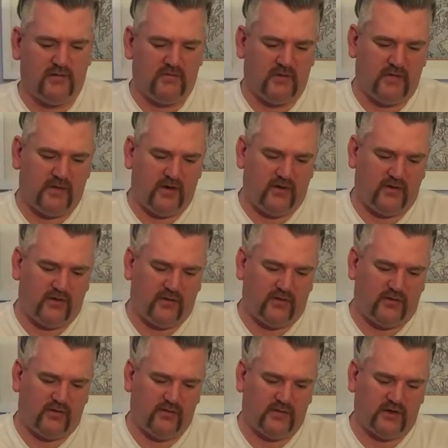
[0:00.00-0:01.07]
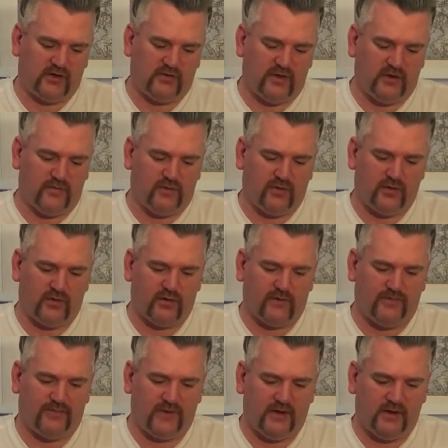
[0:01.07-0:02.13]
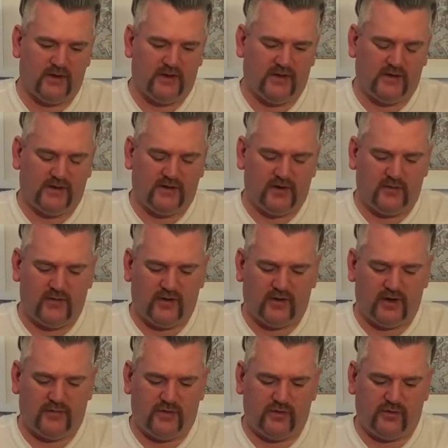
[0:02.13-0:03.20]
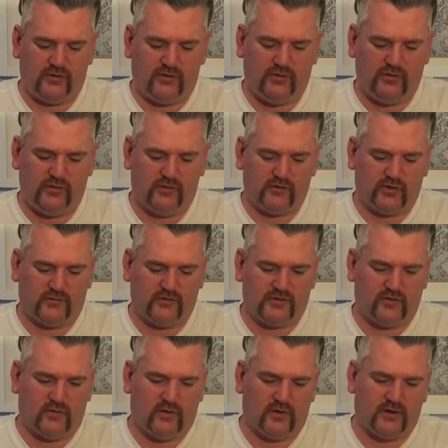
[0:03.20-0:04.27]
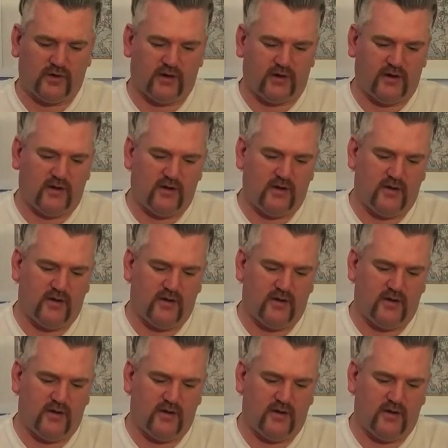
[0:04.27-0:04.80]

my mouth too much with them both. I'm only going to put 2 drops of water in.